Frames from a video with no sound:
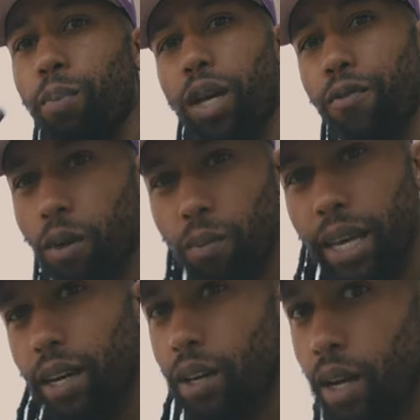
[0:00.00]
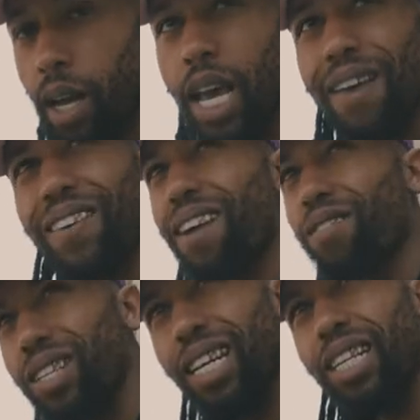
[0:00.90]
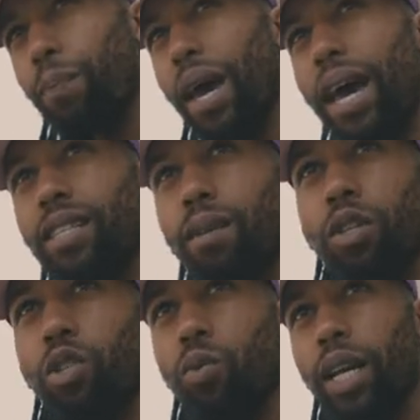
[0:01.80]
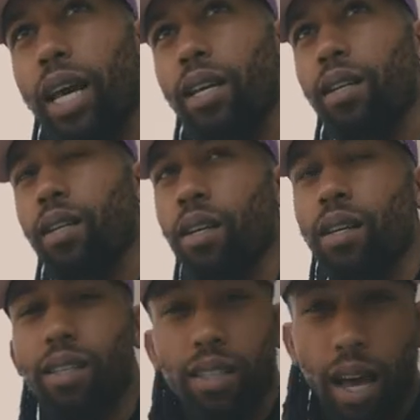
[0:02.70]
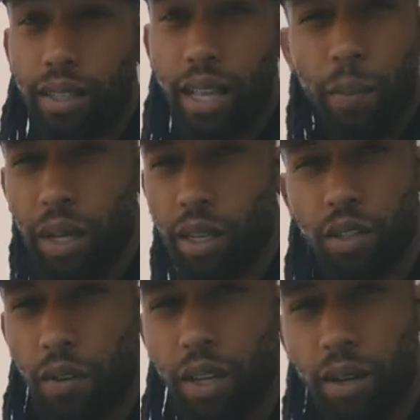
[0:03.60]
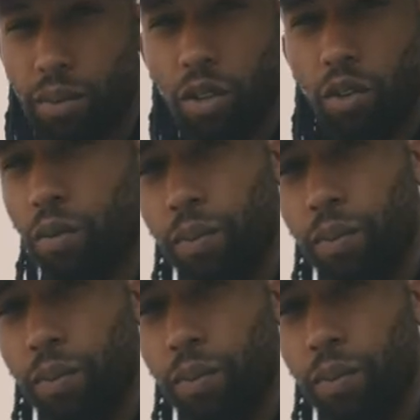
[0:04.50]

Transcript: pick from later, if I ever need to add something to an edit. This guy's not picking his feet up, so